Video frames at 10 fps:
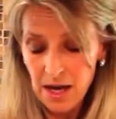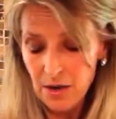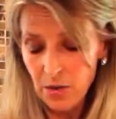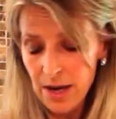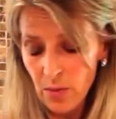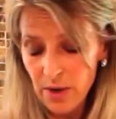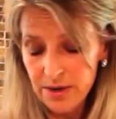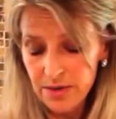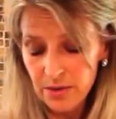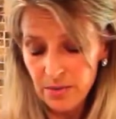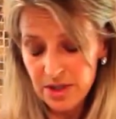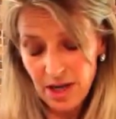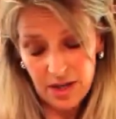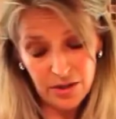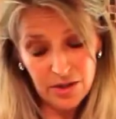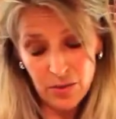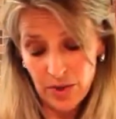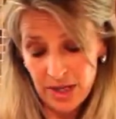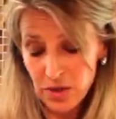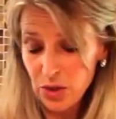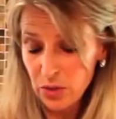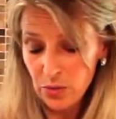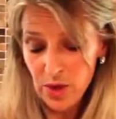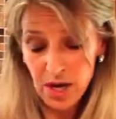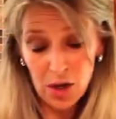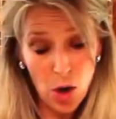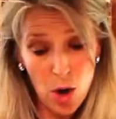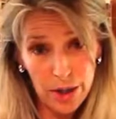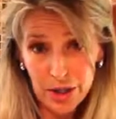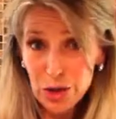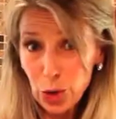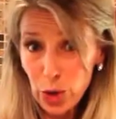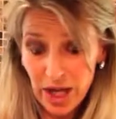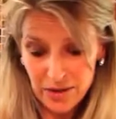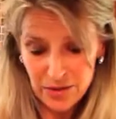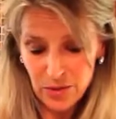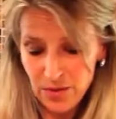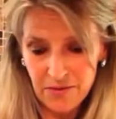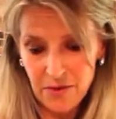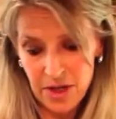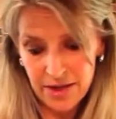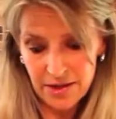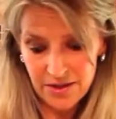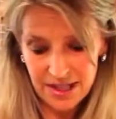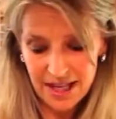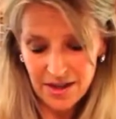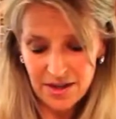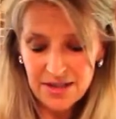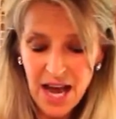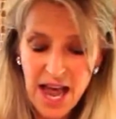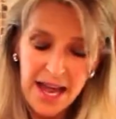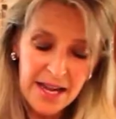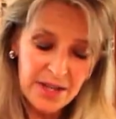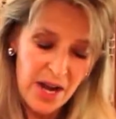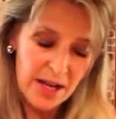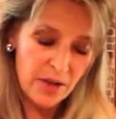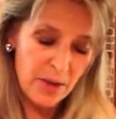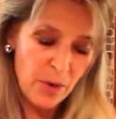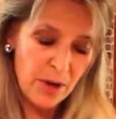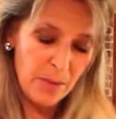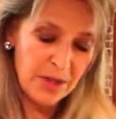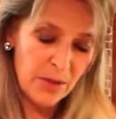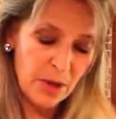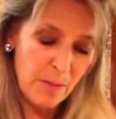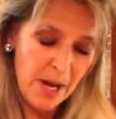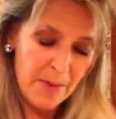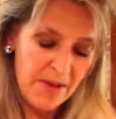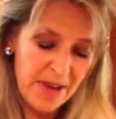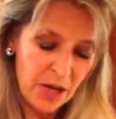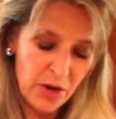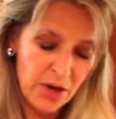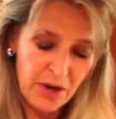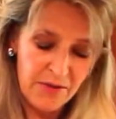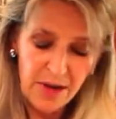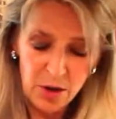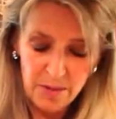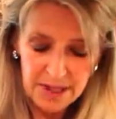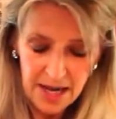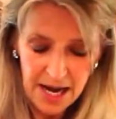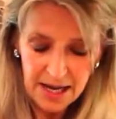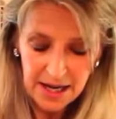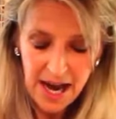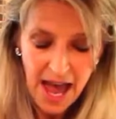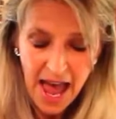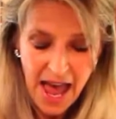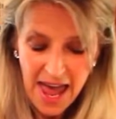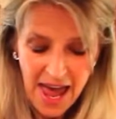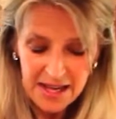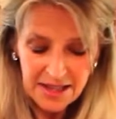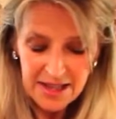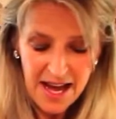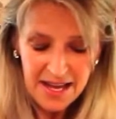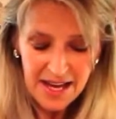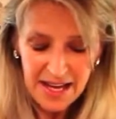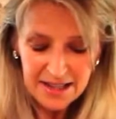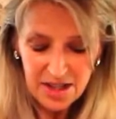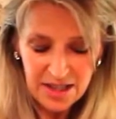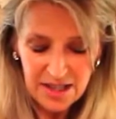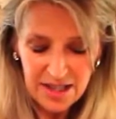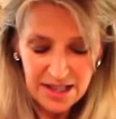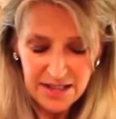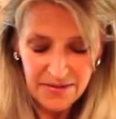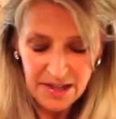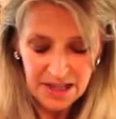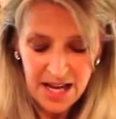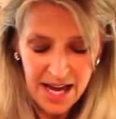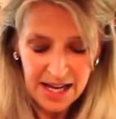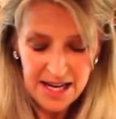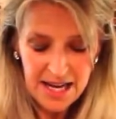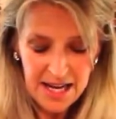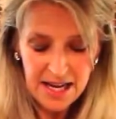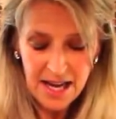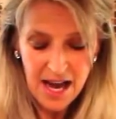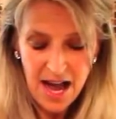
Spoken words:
A great way to do it, which I learned going to college cooking school for years and years, is to actually put it between your baby finger and your finger beside it. And then it's just a different technique.